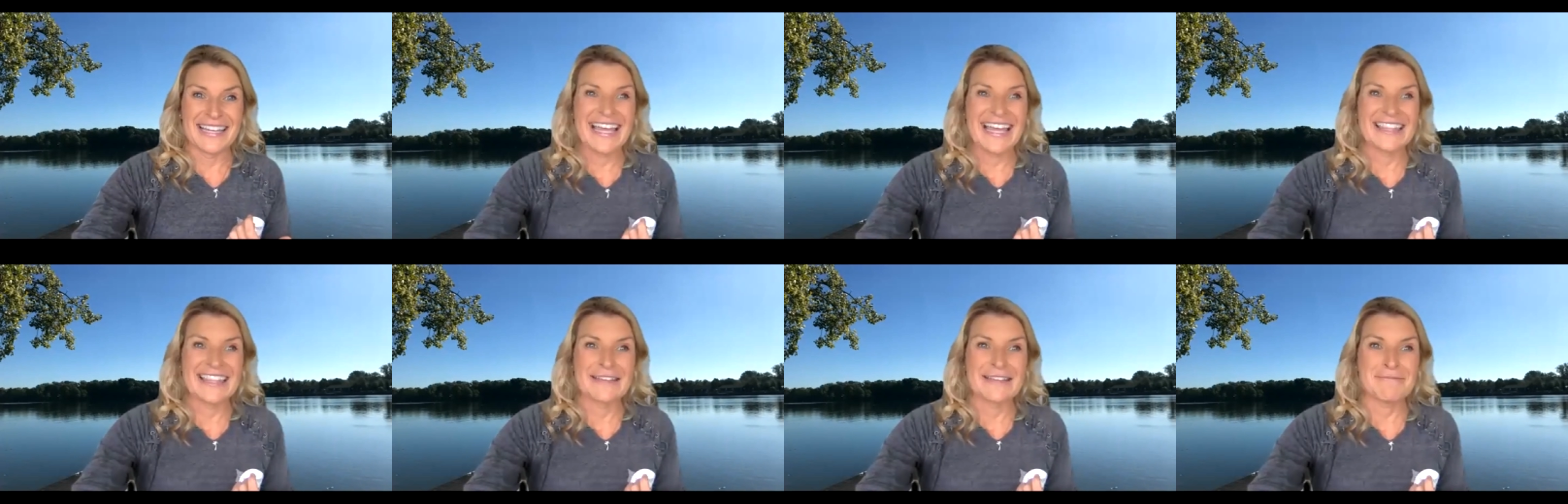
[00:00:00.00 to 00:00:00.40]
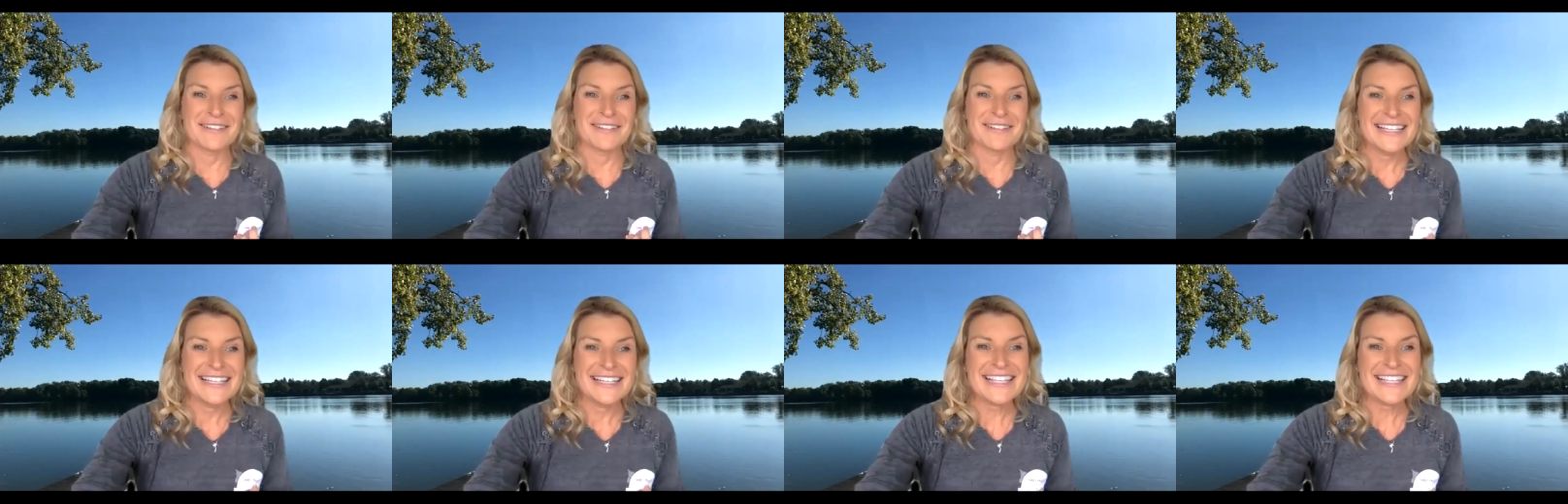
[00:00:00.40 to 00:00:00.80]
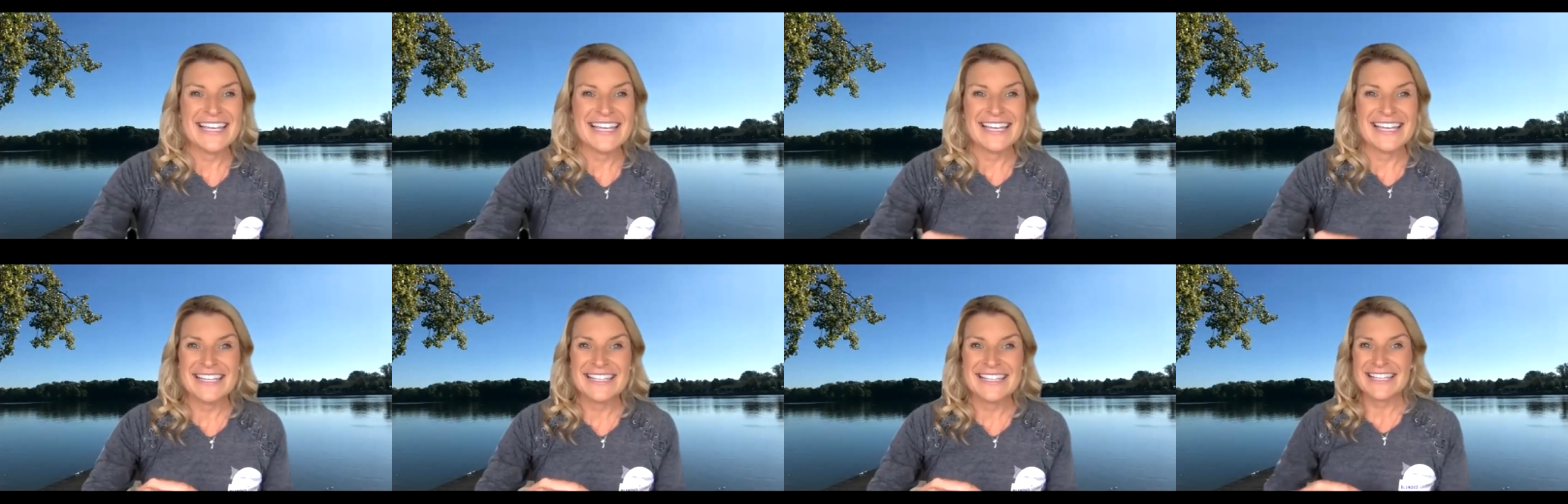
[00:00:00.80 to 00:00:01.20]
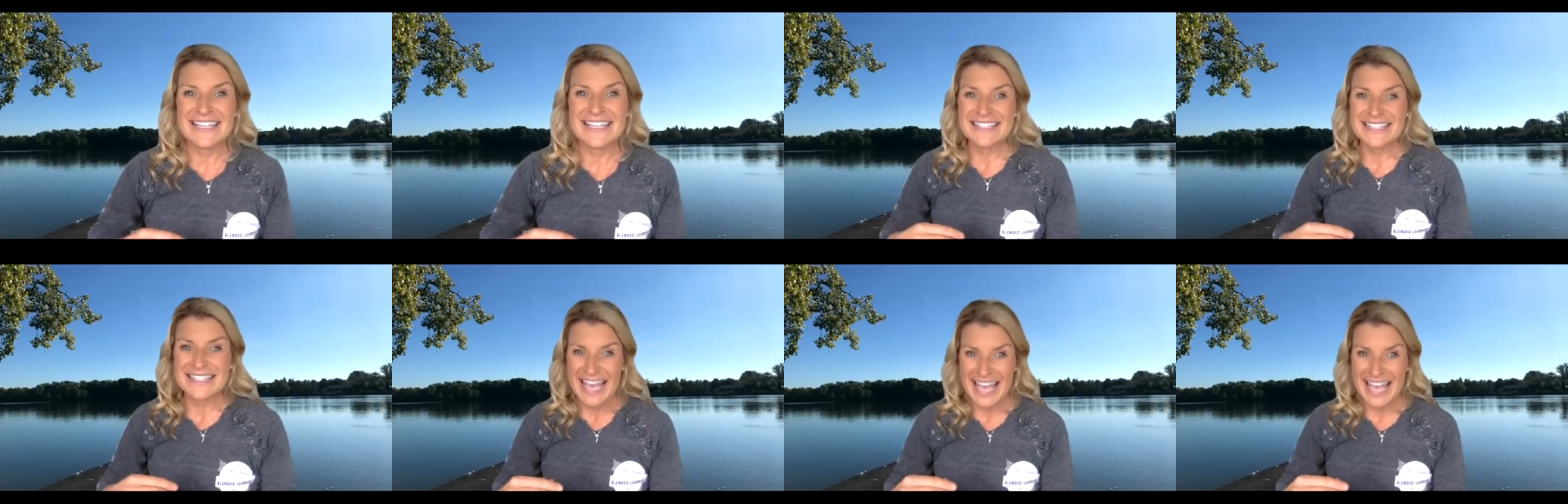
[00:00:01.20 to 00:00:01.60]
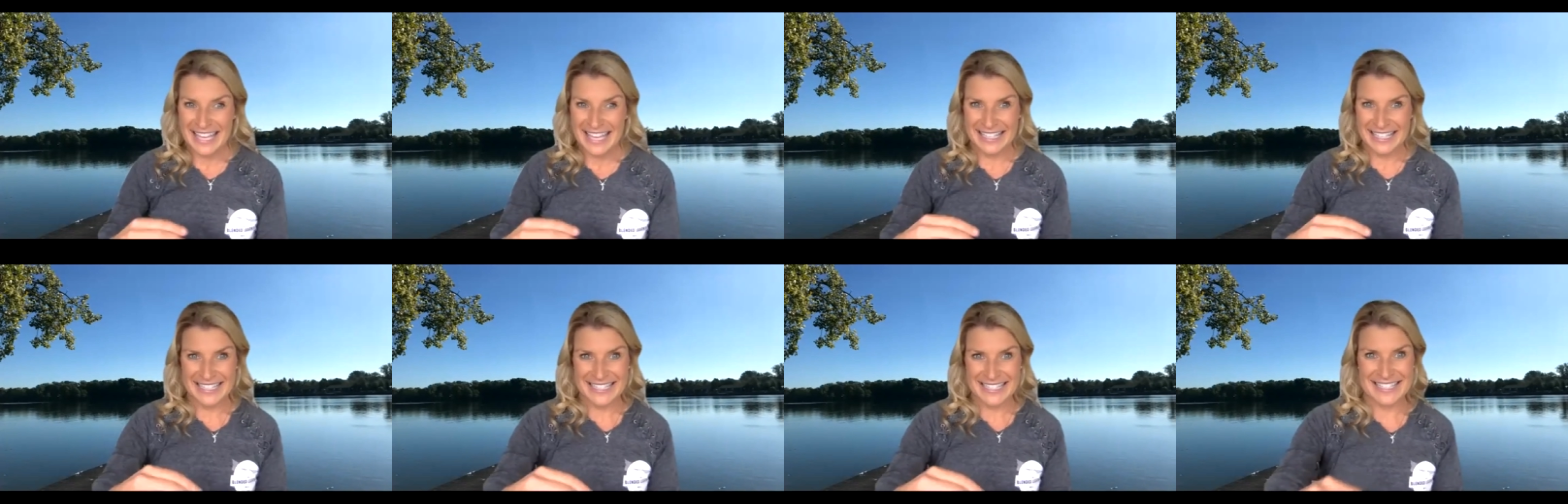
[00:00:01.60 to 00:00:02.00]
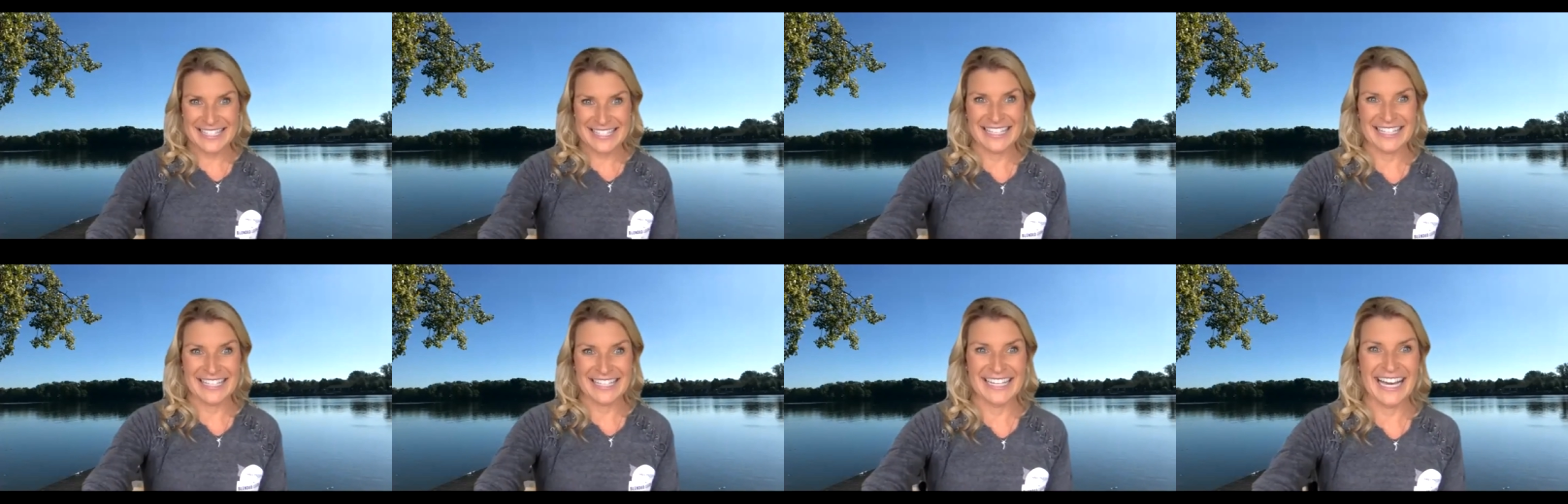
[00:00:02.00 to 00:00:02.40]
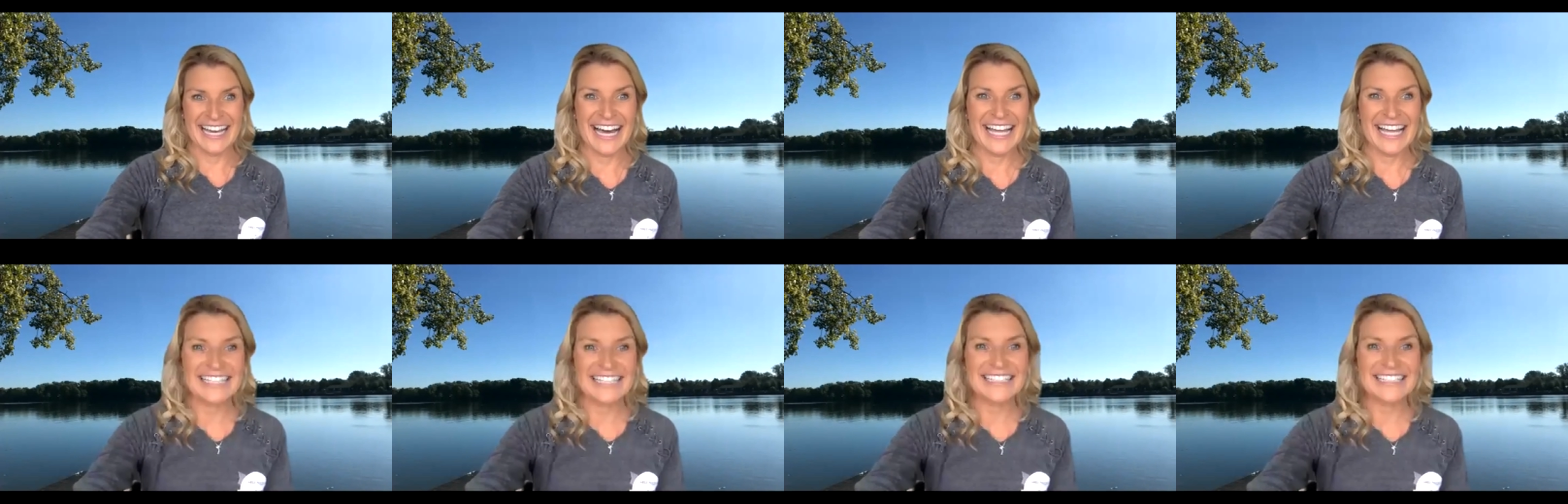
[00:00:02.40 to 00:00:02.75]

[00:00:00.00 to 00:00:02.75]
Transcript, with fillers: And the place is Tennessee. I